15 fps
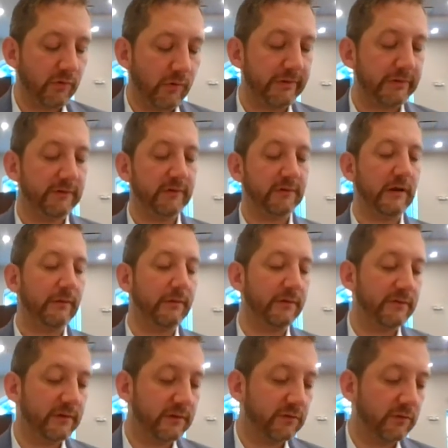we can say is, I'm going to
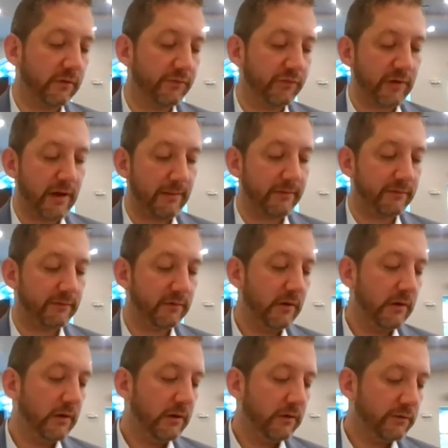sing a song for Shabbos.
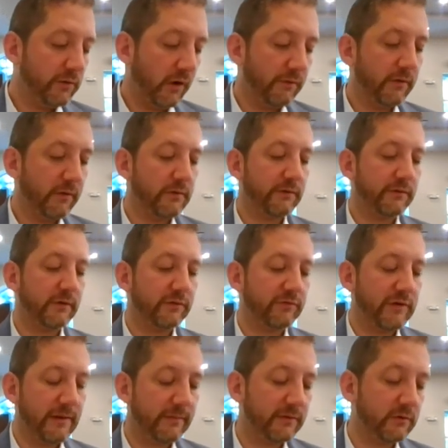Tov lodos
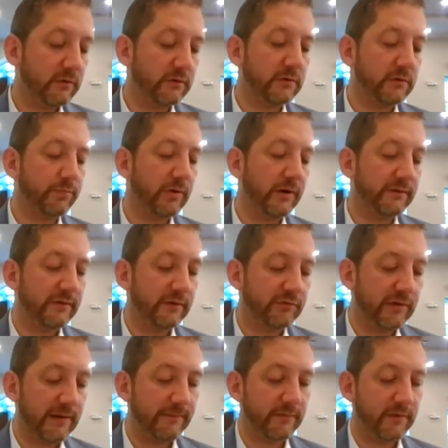Hashem. It's good to praise
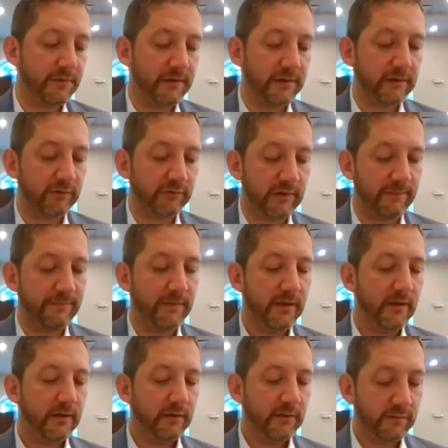Hashem, to thank Hashem.
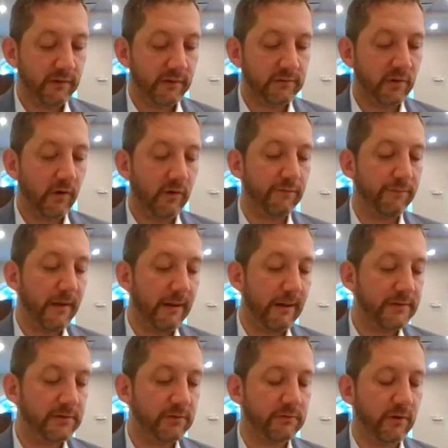Zetov, ma
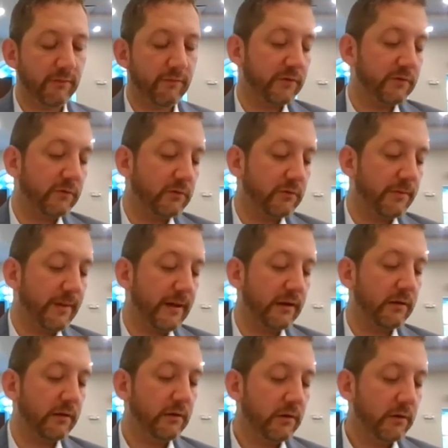b'diuk tov. What's so good about
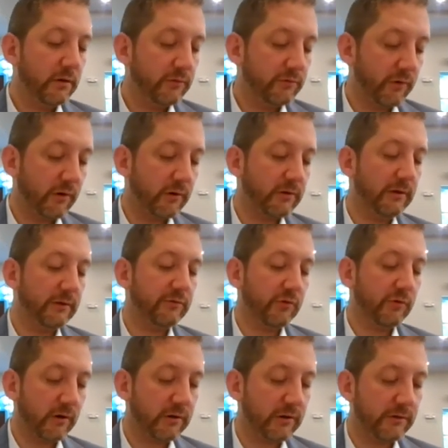it? Chocolate,
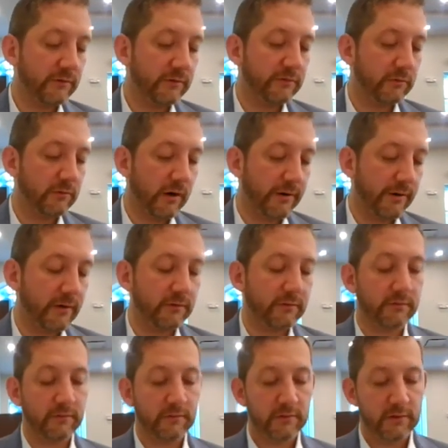
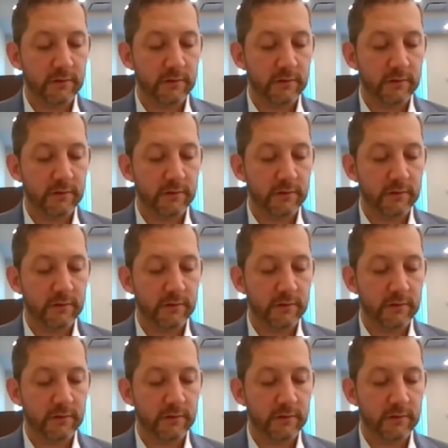sukaryot.